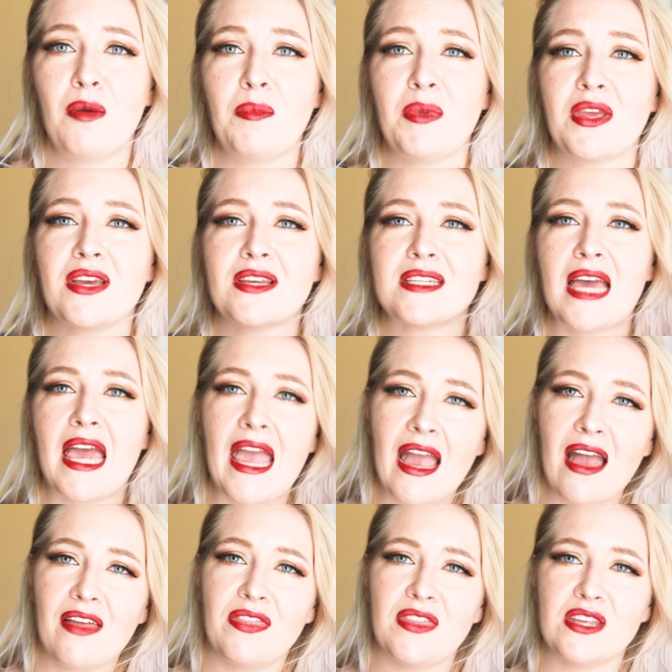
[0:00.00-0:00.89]
because I
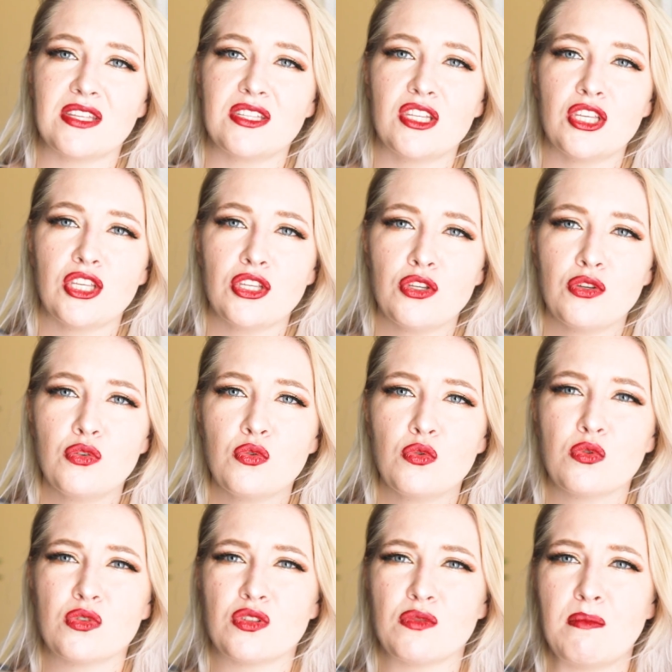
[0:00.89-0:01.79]
had this
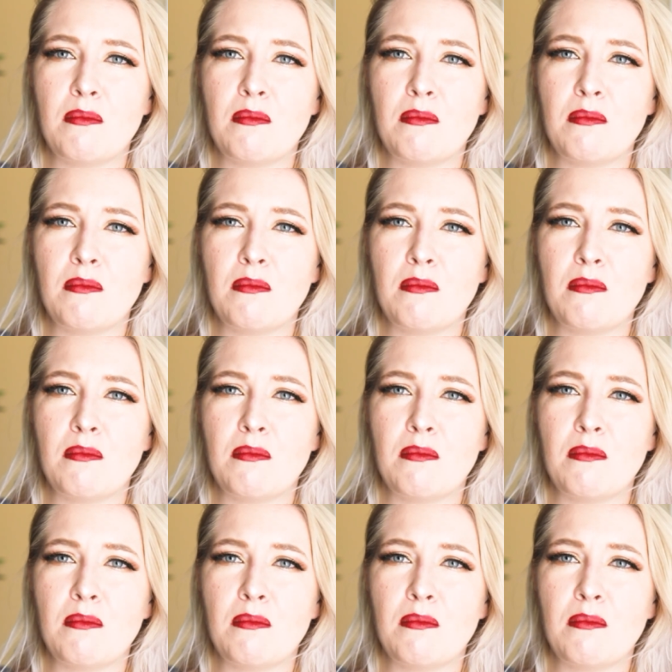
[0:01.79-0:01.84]
huge,